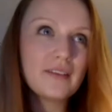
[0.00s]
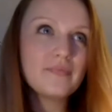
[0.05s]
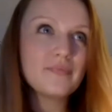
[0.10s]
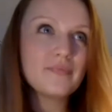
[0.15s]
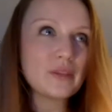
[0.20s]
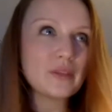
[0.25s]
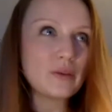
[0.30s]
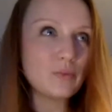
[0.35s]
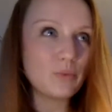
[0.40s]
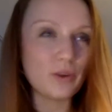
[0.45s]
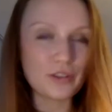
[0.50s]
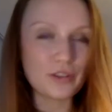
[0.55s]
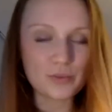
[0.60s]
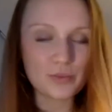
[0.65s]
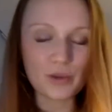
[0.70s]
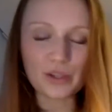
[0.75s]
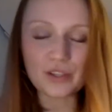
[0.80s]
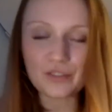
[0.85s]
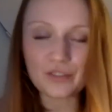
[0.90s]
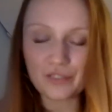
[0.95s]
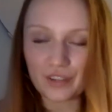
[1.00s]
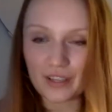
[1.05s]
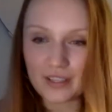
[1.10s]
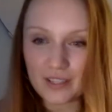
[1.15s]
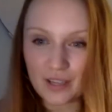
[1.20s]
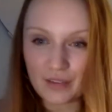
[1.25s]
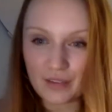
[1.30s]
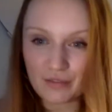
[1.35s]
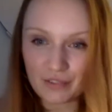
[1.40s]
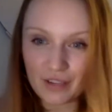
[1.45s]
What's wonderful is
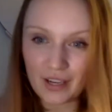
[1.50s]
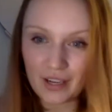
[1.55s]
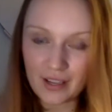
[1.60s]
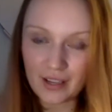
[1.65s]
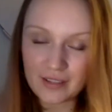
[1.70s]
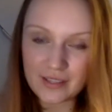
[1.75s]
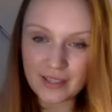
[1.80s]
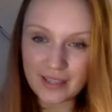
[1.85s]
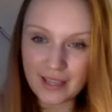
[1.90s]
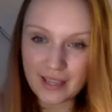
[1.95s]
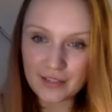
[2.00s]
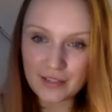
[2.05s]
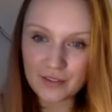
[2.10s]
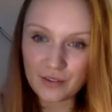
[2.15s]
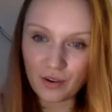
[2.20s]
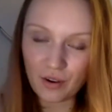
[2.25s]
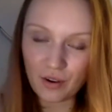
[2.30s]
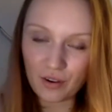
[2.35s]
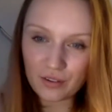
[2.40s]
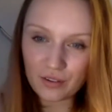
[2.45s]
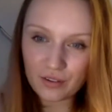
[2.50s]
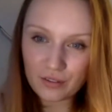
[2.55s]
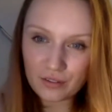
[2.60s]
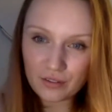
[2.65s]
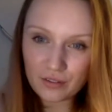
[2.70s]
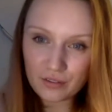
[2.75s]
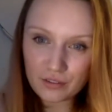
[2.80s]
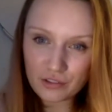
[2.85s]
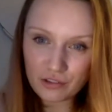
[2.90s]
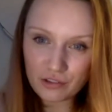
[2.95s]
I've realized that that's not
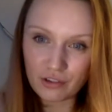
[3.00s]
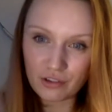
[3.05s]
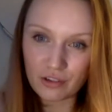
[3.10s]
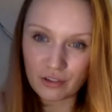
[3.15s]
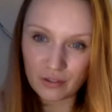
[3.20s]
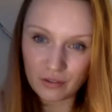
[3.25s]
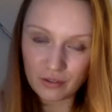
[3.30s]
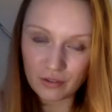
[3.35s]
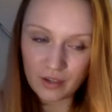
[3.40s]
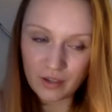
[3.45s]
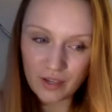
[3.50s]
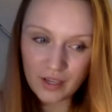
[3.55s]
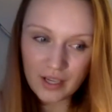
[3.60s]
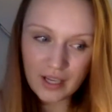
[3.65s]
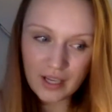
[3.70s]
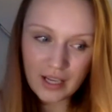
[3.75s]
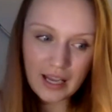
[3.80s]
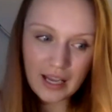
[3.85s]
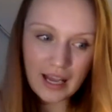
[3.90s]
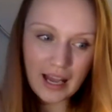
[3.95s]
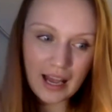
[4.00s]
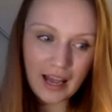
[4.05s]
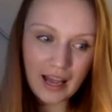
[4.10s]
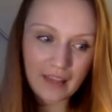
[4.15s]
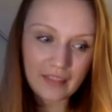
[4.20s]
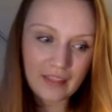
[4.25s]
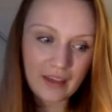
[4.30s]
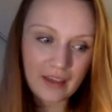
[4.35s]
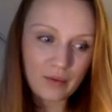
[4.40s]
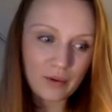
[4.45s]
true. And
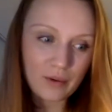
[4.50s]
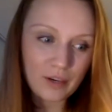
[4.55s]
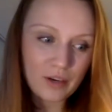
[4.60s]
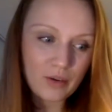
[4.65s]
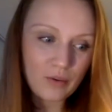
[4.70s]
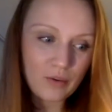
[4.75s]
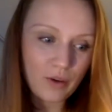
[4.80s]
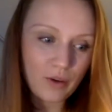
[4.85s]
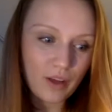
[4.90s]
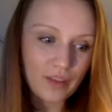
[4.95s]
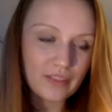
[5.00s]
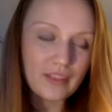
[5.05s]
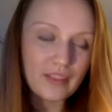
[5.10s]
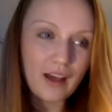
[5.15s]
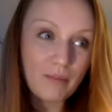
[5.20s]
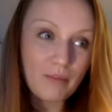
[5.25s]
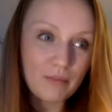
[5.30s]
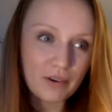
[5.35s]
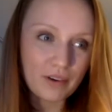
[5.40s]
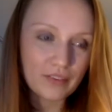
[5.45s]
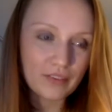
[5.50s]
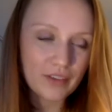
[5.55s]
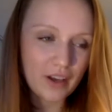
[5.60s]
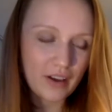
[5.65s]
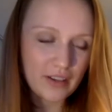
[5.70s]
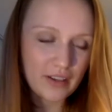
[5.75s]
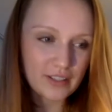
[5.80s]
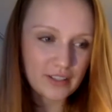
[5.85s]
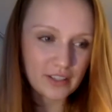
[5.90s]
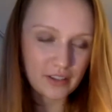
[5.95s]
there were a number of
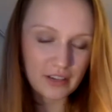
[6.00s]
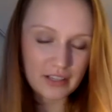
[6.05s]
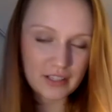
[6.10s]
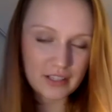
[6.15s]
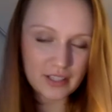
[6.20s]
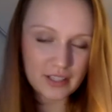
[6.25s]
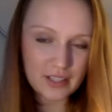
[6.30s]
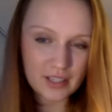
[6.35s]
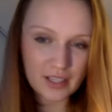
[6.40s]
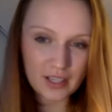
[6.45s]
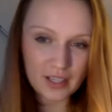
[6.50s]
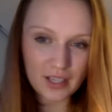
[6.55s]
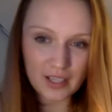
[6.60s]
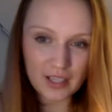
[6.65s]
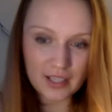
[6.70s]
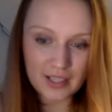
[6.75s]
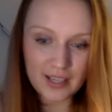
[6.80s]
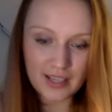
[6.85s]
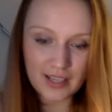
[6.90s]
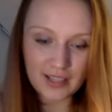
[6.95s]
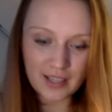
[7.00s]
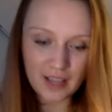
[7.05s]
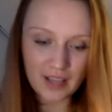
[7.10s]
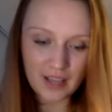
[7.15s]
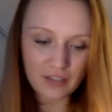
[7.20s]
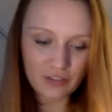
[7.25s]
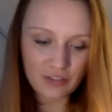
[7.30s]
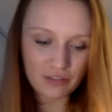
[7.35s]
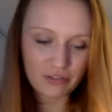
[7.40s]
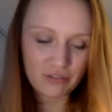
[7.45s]
casting directors in the early days that I
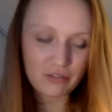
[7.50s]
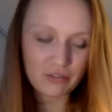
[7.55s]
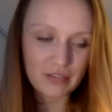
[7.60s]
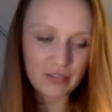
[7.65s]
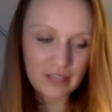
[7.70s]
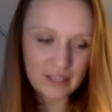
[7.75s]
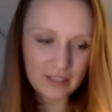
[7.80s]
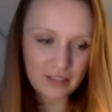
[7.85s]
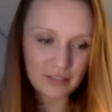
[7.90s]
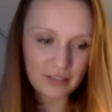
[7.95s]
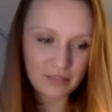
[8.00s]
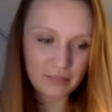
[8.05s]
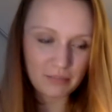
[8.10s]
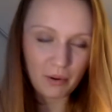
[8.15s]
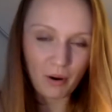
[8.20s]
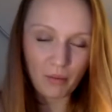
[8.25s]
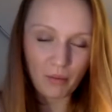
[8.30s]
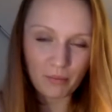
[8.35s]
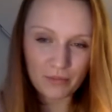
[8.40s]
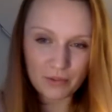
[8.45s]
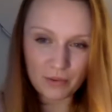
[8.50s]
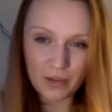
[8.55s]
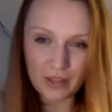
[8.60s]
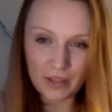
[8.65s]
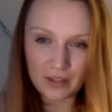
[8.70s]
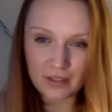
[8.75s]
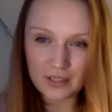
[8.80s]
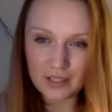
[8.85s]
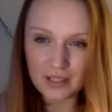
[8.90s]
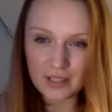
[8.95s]
truly sort of bombed with
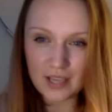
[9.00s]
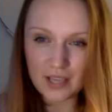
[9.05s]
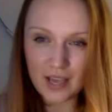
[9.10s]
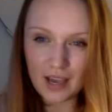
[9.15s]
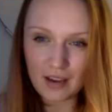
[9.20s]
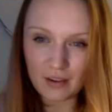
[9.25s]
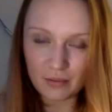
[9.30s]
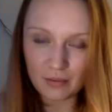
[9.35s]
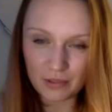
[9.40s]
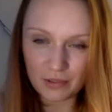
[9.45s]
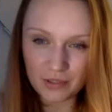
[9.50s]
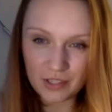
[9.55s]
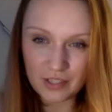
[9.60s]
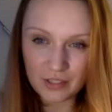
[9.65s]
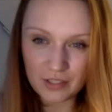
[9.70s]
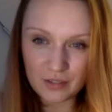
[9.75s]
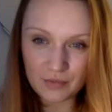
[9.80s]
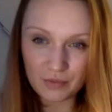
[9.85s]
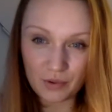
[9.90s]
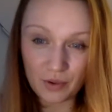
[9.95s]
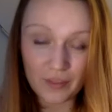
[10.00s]
and did terrible auditions for.